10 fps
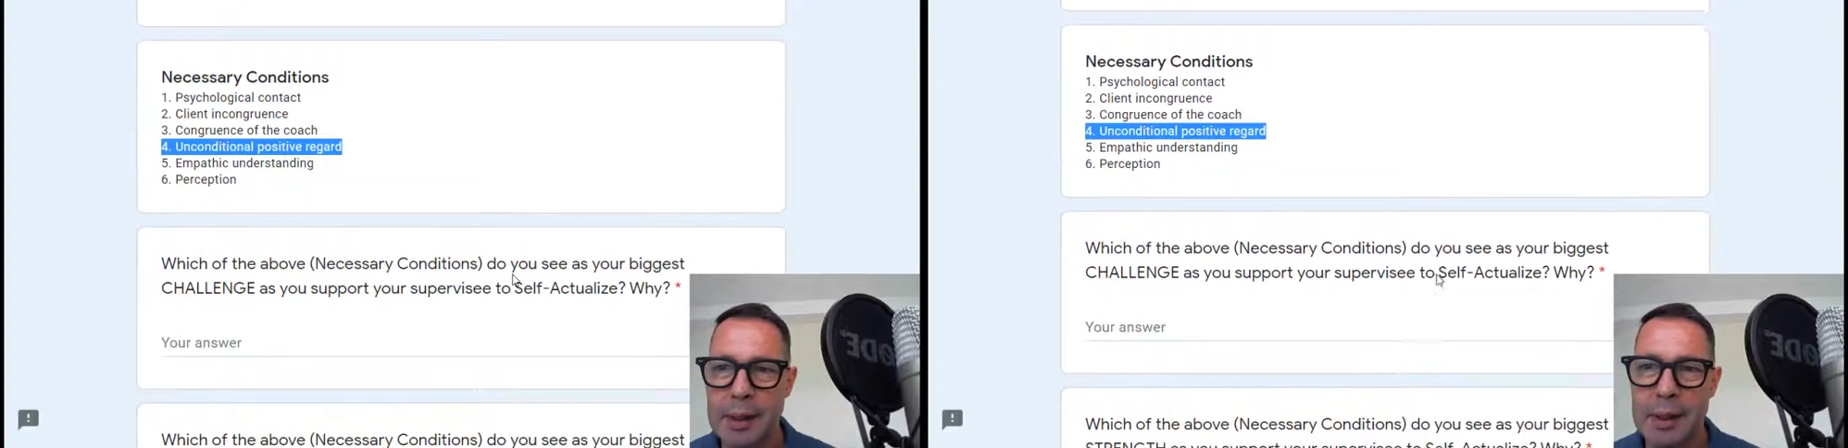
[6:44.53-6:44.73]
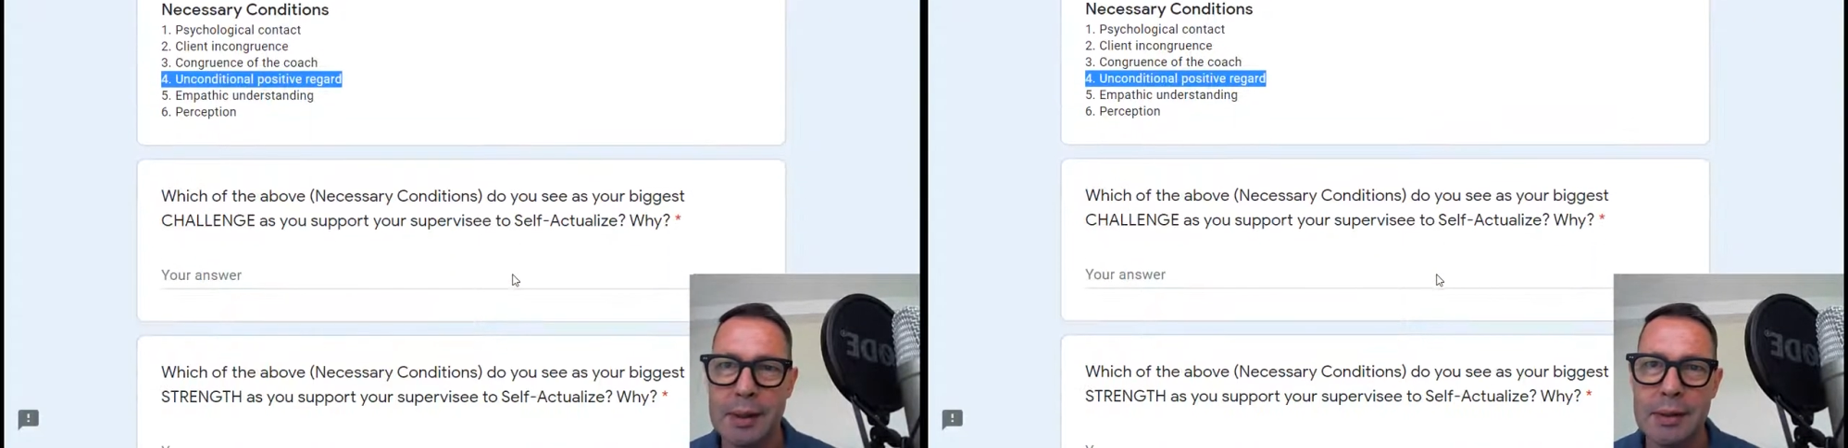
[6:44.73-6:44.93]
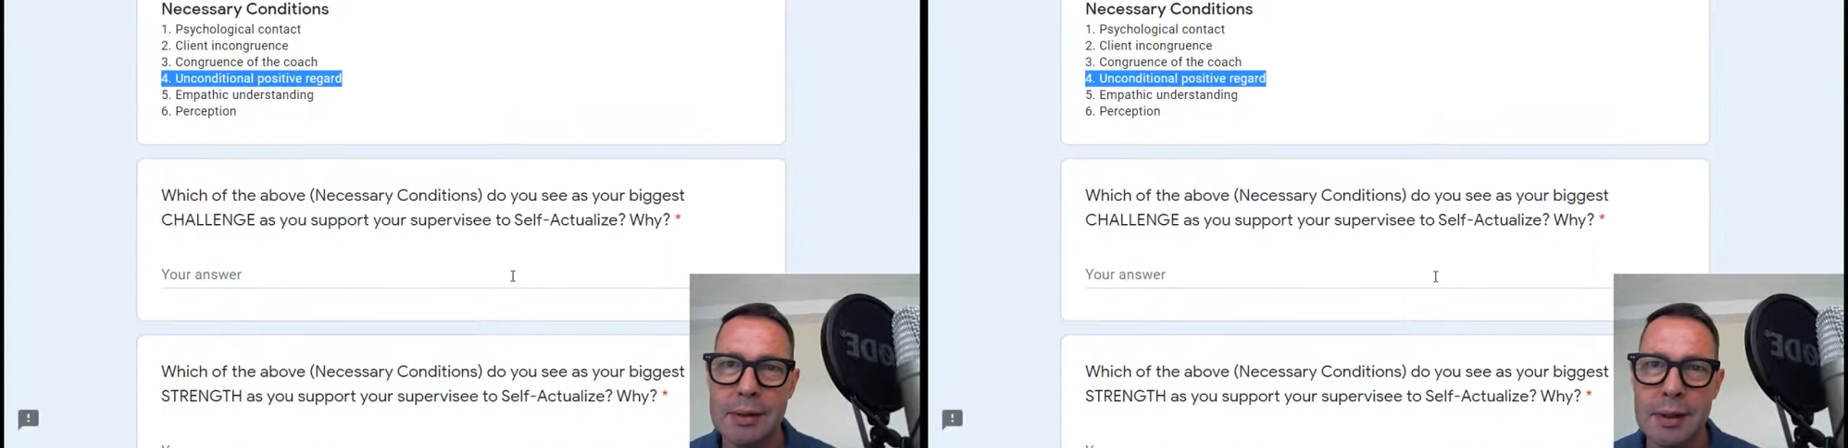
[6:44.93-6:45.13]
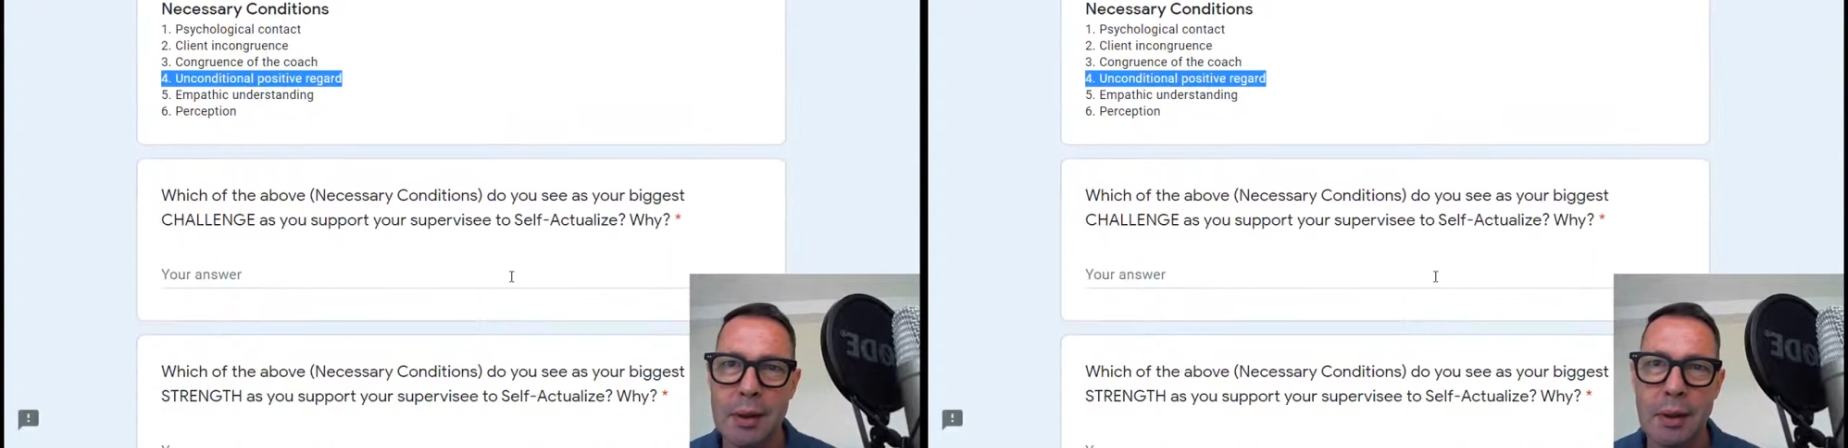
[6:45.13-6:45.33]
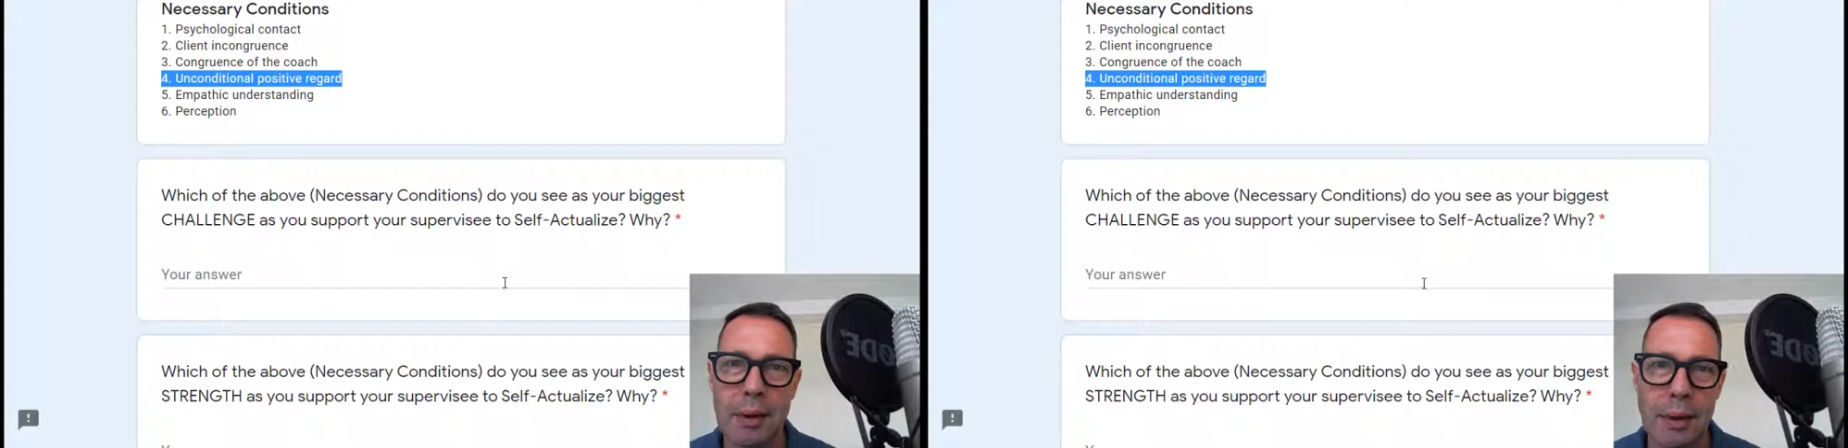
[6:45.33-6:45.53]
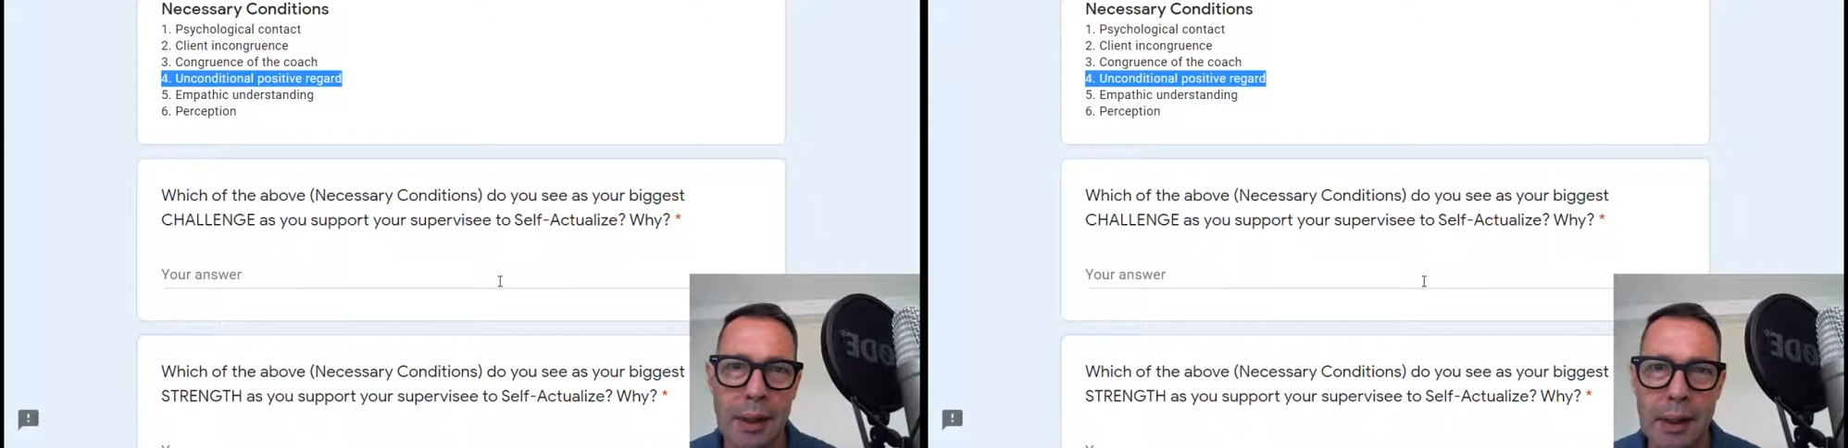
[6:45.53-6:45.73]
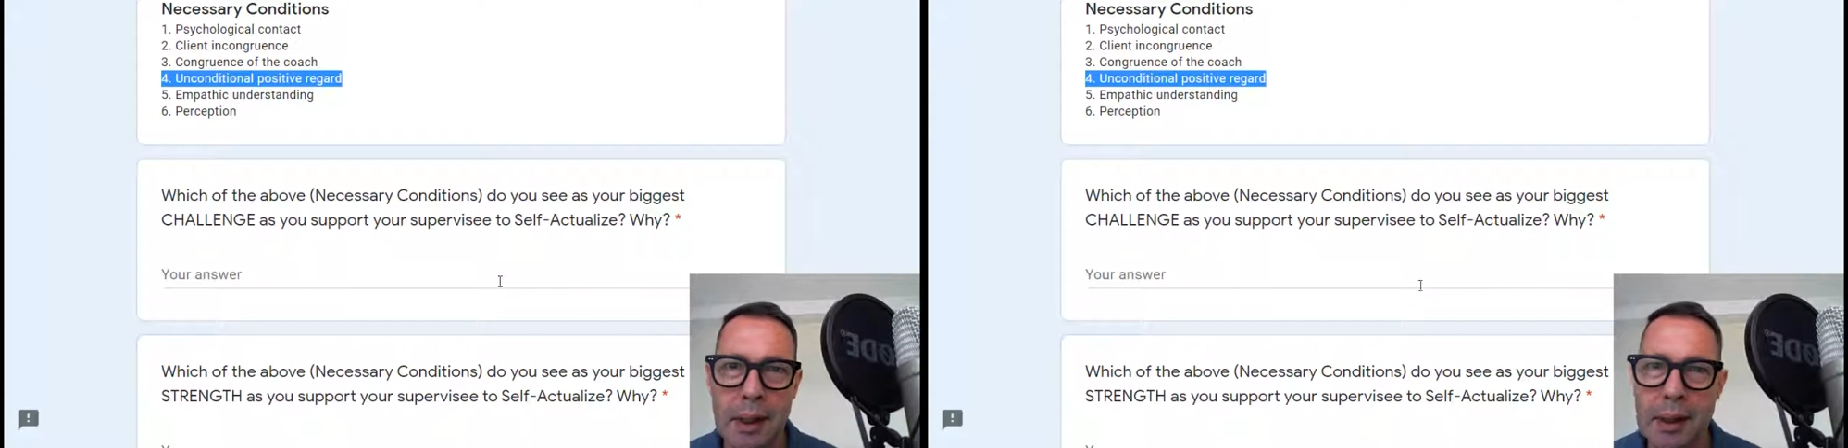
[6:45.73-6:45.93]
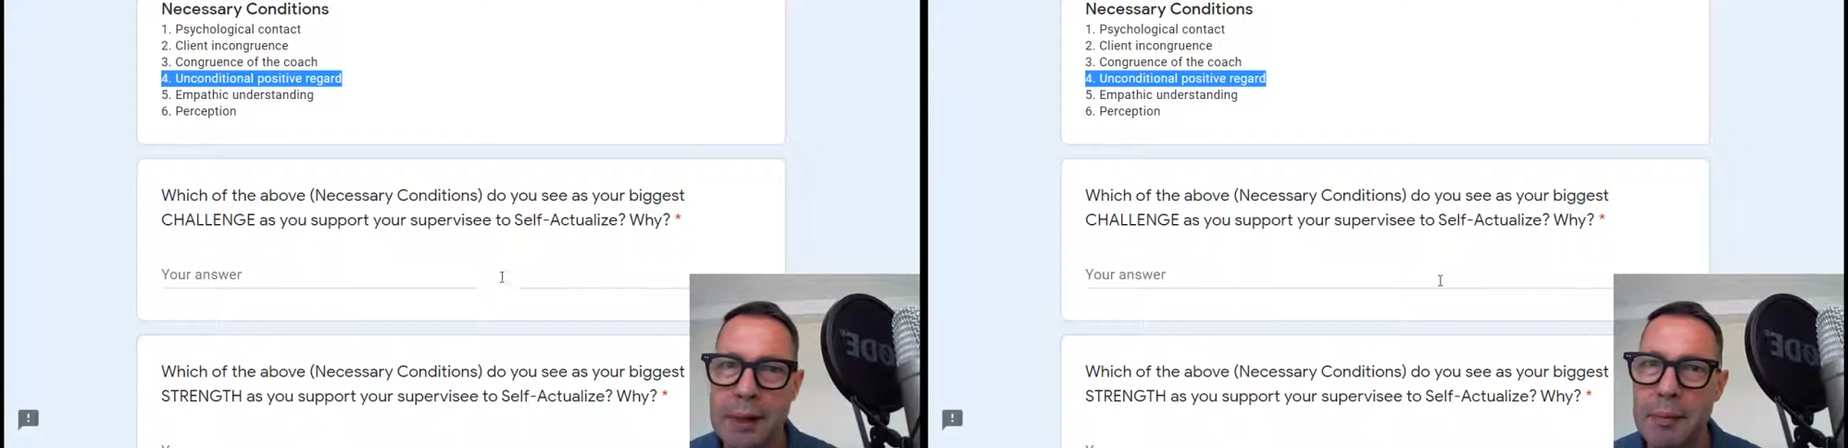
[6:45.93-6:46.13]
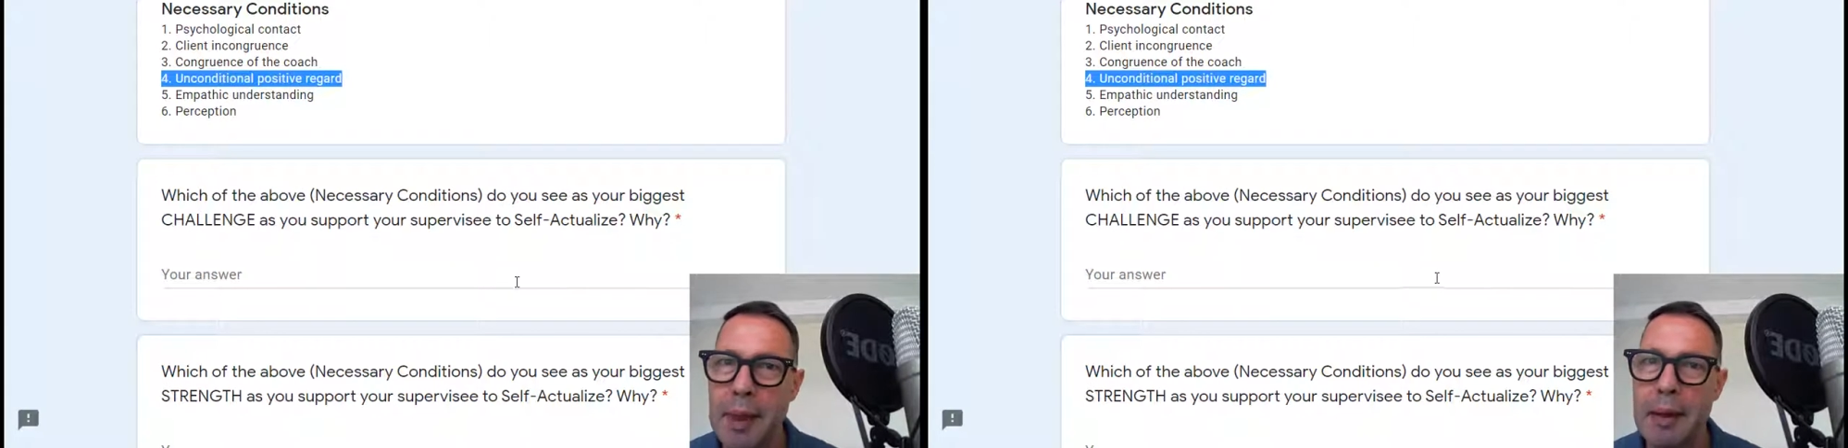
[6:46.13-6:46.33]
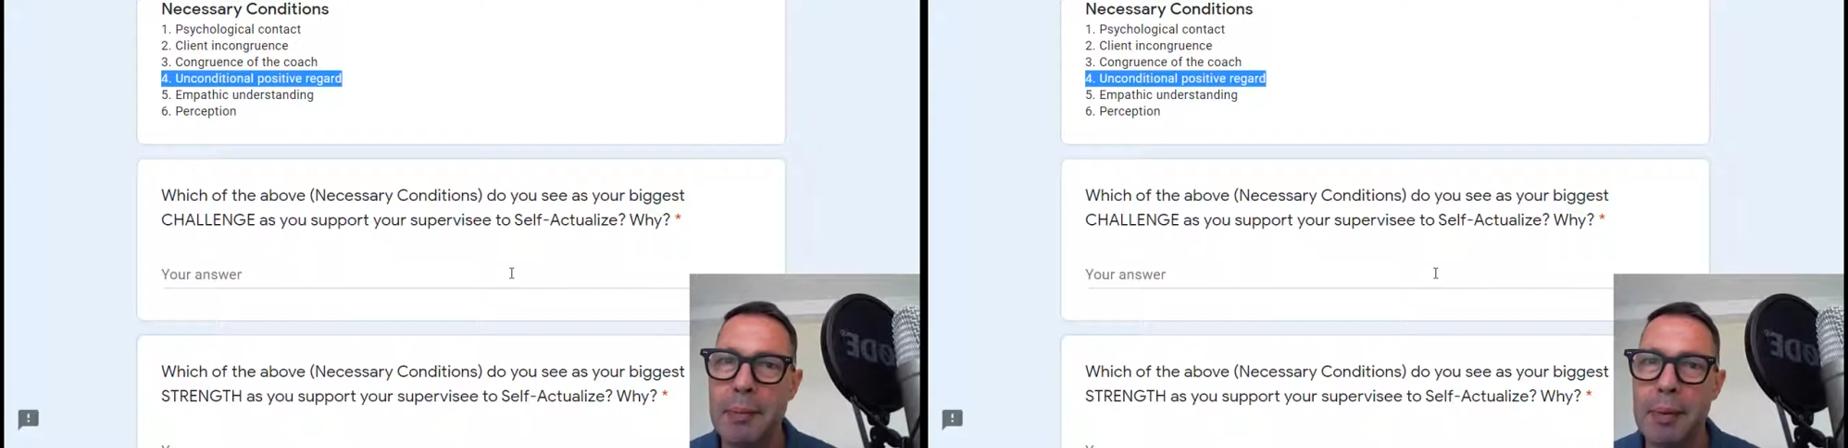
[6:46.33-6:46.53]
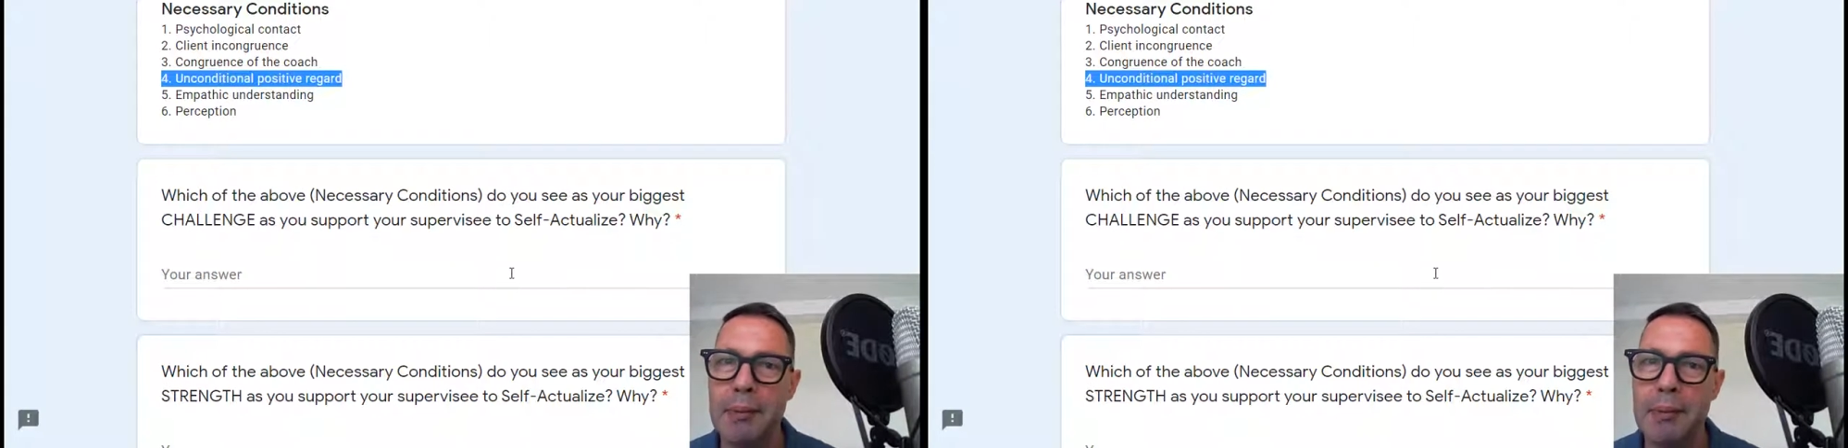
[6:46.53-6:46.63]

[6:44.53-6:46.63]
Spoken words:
And so I got to keep that